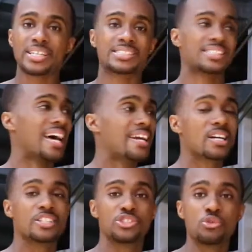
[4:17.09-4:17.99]
gets
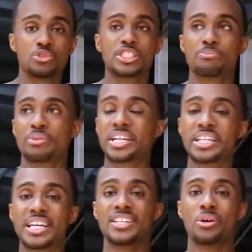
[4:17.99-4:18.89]
lighter because you just
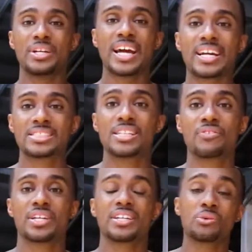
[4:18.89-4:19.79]
bringing in your
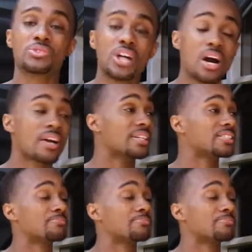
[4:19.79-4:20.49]
negativity and your darkness,